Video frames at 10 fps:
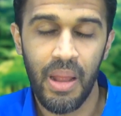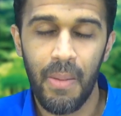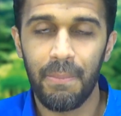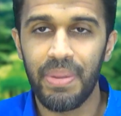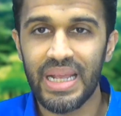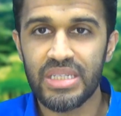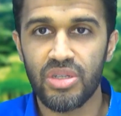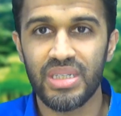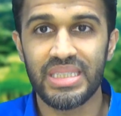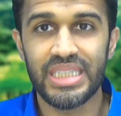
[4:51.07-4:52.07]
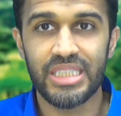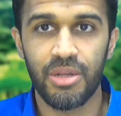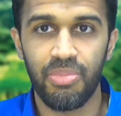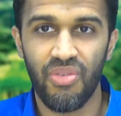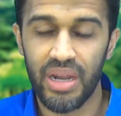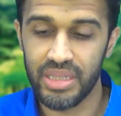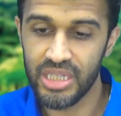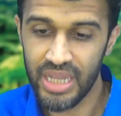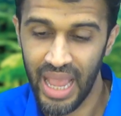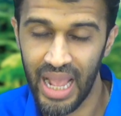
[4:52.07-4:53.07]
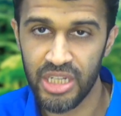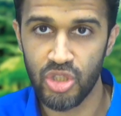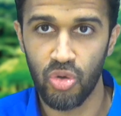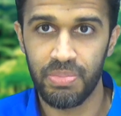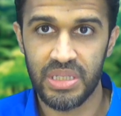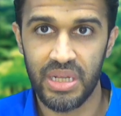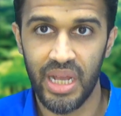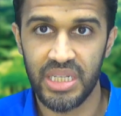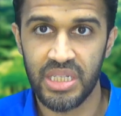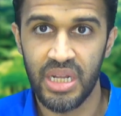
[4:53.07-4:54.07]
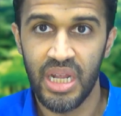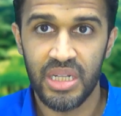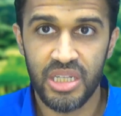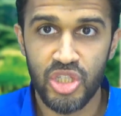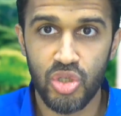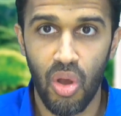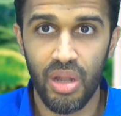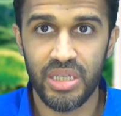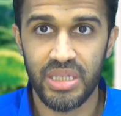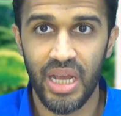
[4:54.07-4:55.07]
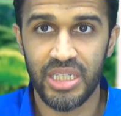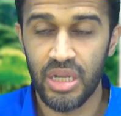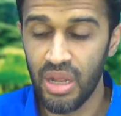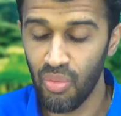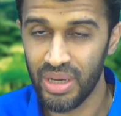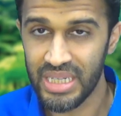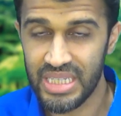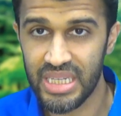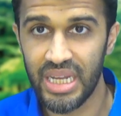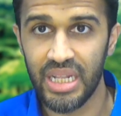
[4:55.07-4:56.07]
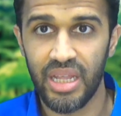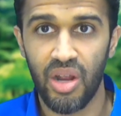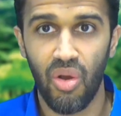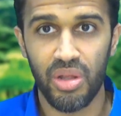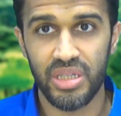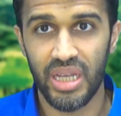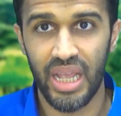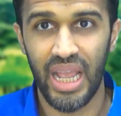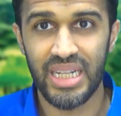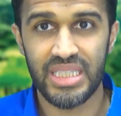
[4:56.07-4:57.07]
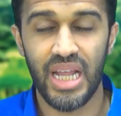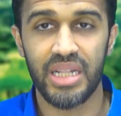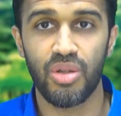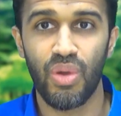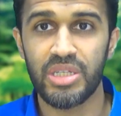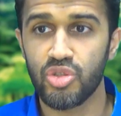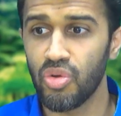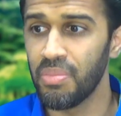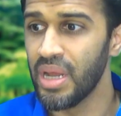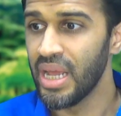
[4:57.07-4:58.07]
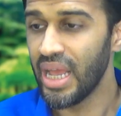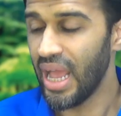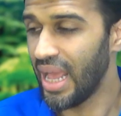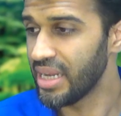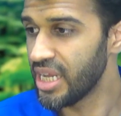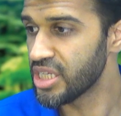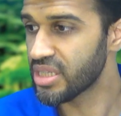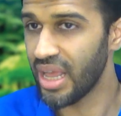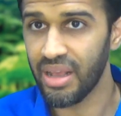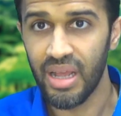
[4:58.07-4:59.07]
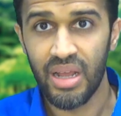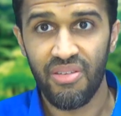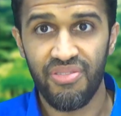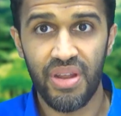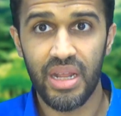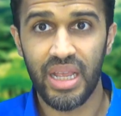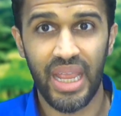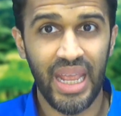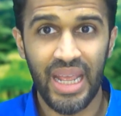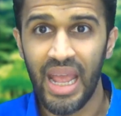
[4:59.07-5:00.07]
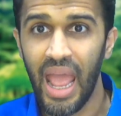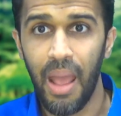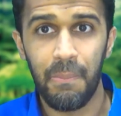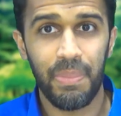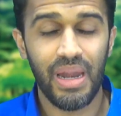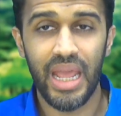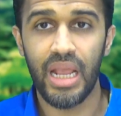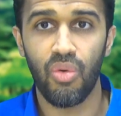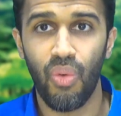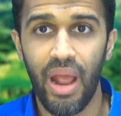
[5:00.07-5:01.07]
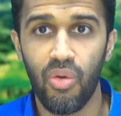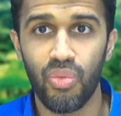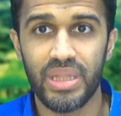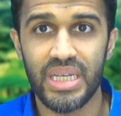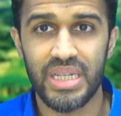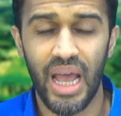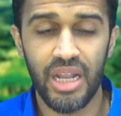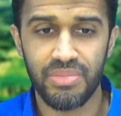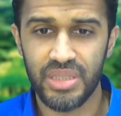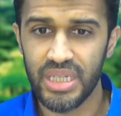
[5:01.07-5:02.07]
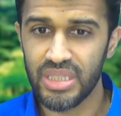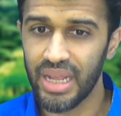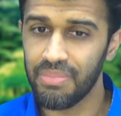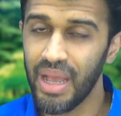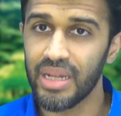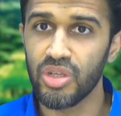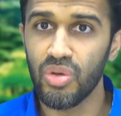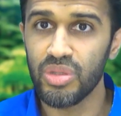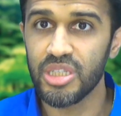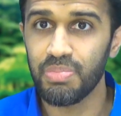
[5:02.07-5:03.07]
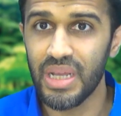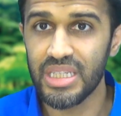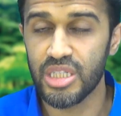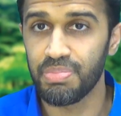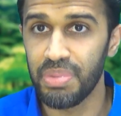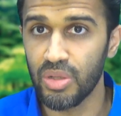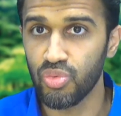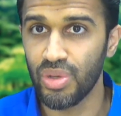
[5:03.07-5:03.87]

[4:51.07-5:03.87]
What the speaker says: based on the detail provided. This hand soap is nice. This stall is nice. When he's sitting there inside the restroom and he's like finicking and playing around with these items, he's like, man, this place is built really